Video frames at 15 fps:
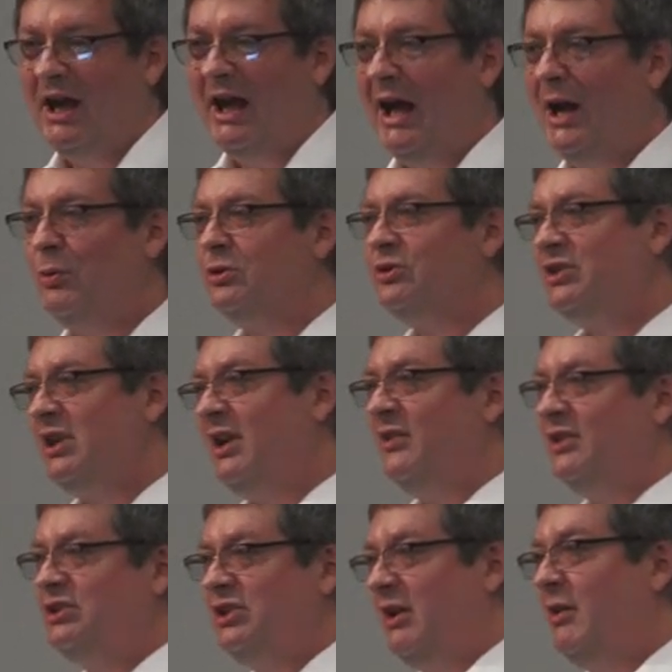I will sit in
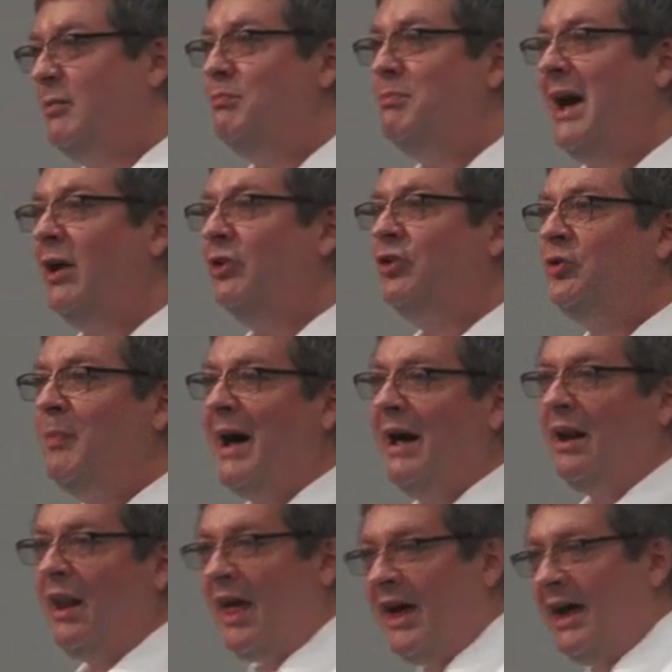the chair and bounce my
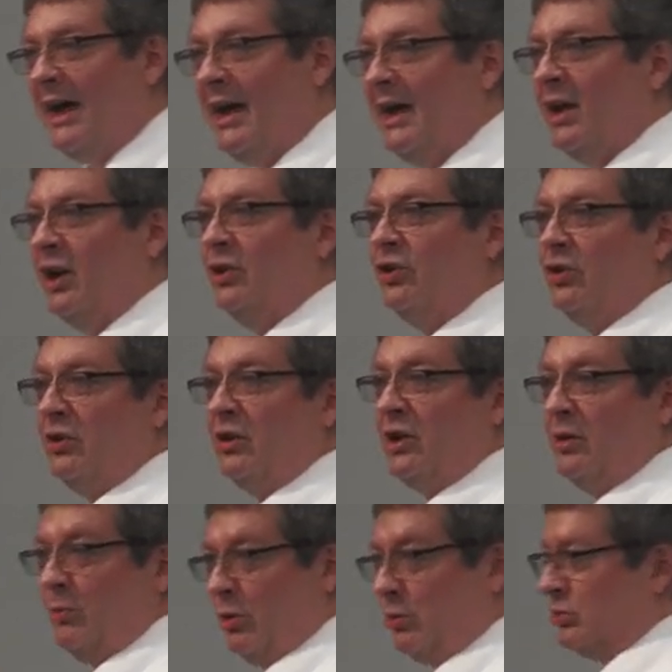leg until a
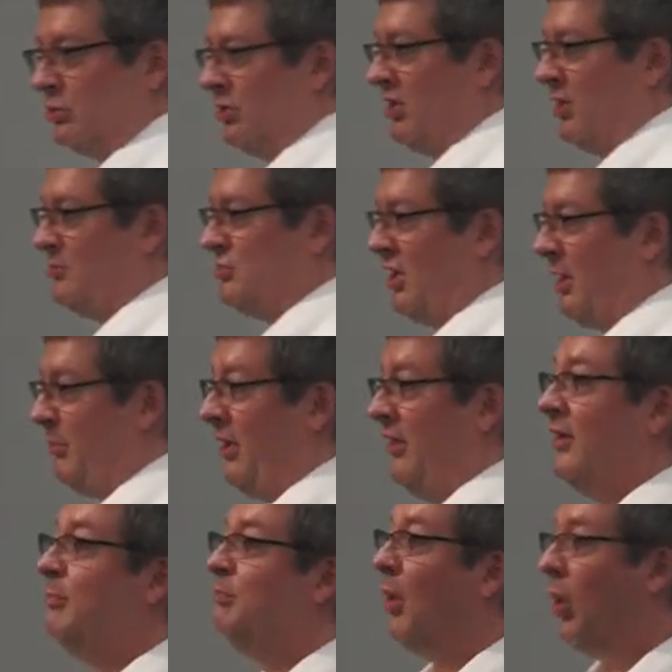commercial comes up
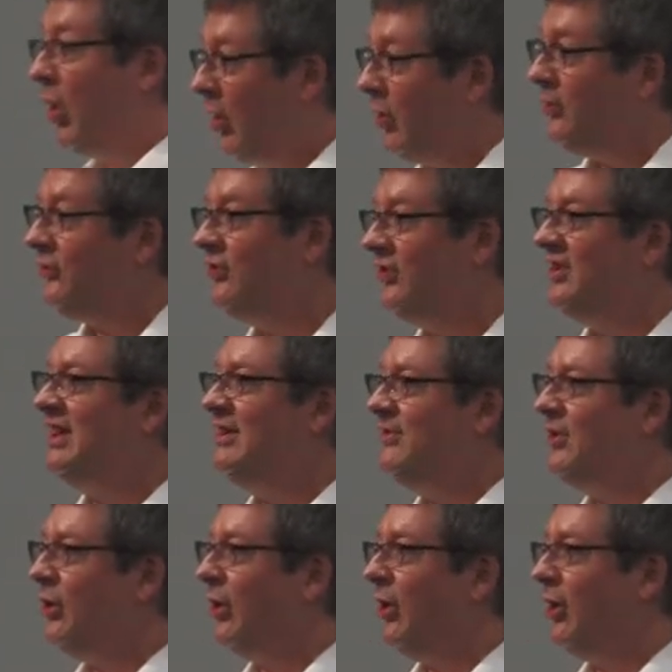and then pause the
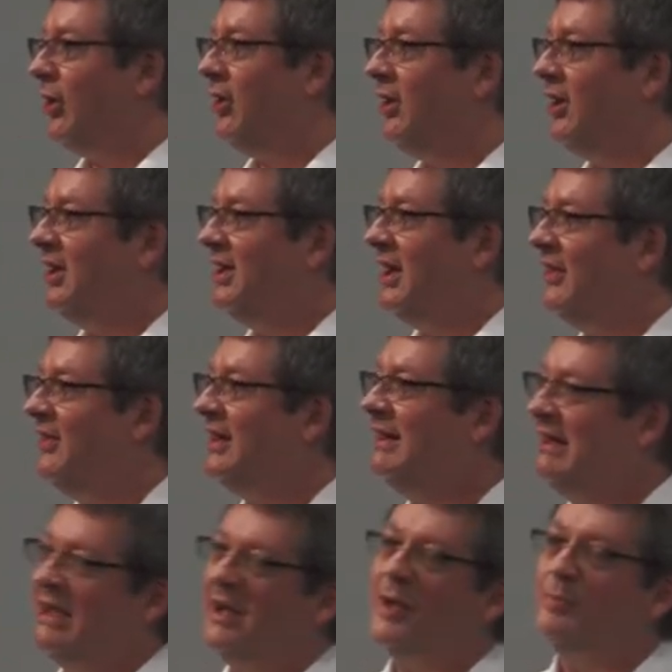DVR and then
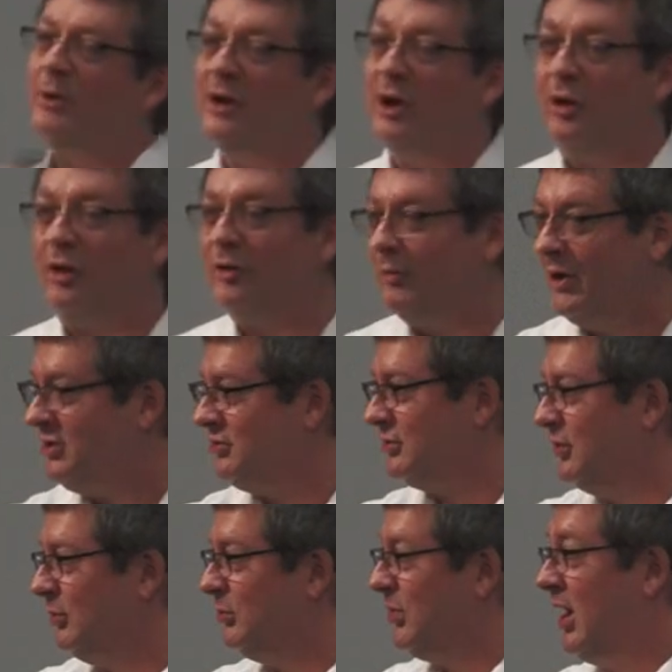get up and go to the
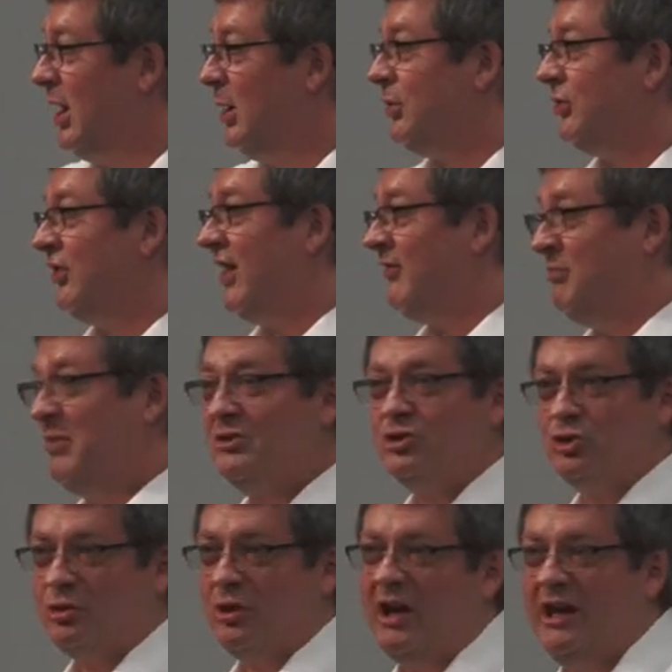restroom. Because I've been
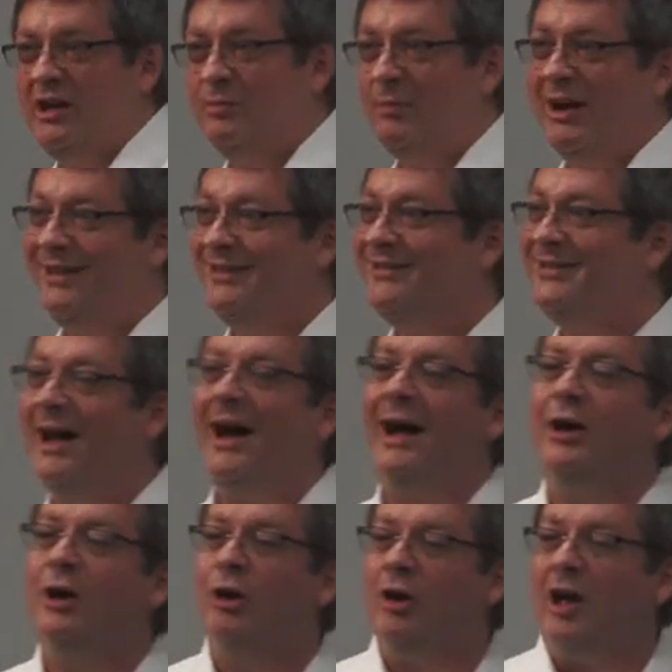trained my
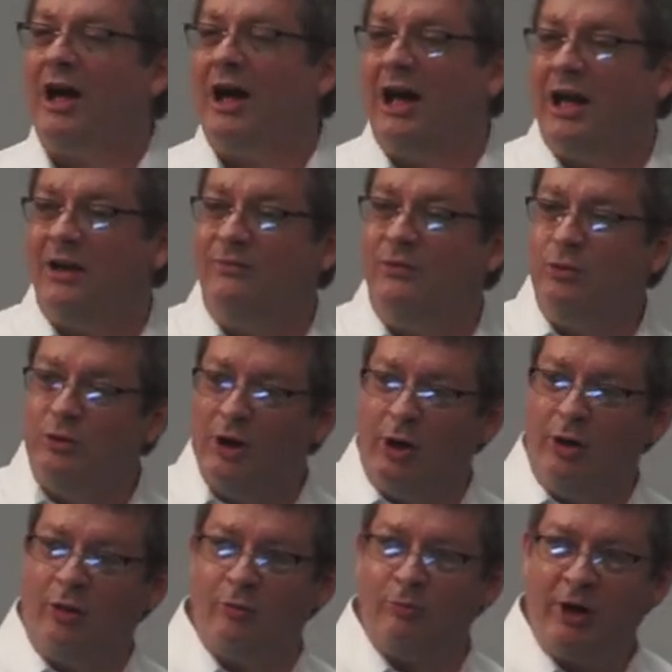entire life, you
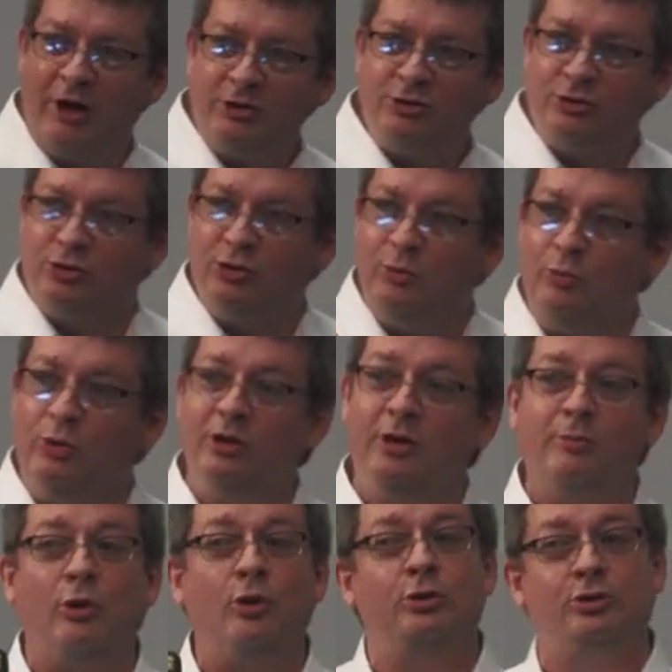go to the restroom when
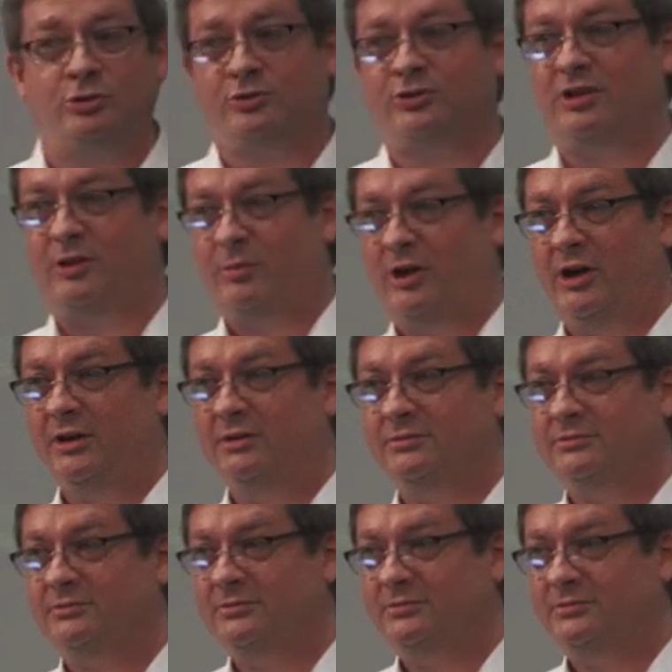commercials come on.